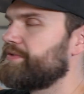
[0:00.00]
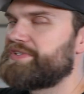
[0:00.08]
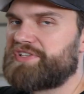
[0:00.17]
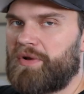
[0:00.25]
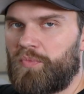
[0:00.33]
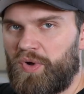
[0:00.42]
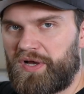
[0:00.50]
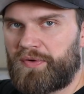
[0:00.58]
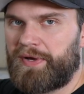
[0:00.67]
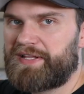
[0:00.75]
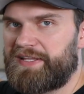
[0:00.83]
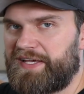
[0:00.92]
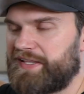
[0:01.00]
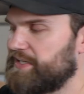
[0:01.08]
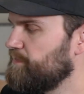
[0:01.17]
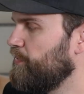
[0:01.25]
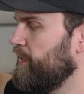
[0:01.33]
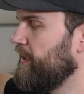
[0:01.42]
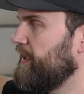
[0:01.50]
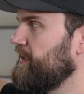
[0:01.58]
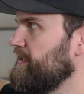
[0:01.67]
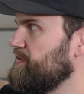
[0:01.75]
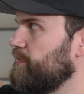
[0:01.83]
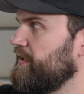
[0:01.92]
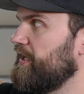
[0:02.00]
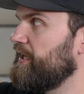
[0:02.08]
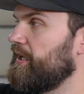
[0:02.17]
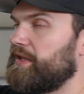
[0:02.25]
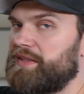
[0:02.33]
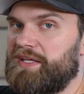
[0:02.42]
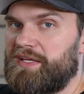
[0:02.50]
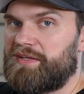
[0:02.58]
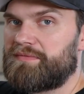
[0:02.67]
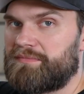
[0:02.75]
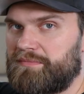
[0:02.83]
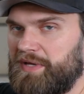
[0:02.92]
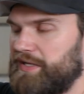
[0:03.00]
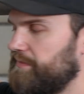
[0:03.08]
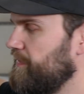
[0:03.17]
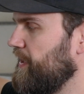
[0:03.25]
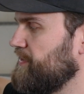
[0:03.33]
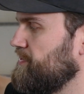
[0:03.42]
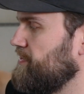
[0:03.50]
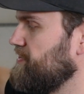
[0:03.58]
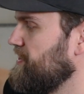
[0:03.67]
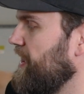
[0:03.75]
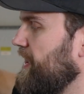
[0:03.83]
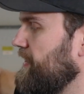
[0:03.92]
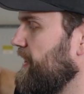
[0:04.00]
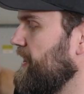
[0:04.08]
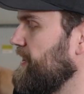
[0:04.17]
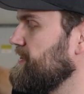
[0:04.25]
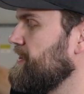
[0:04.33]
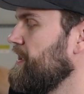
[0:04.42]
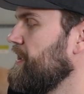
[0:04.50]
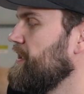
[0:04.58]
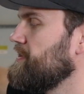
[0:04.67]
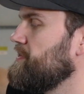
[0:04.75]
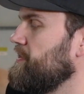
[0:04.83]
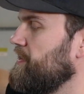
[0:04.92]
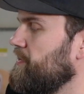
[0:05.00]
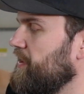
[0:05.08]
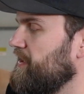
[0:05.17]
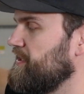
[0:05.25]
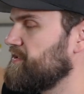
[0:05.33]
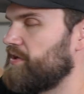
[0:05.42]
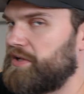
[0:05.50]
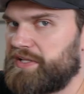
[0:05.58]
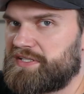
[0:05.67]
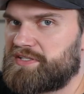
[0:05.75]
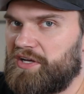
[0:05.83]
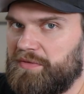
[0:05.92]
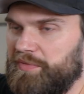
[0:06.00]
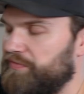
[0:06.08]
somewhat quickly at this point, at least within the manufacturer's guidelines, so that you get this all installed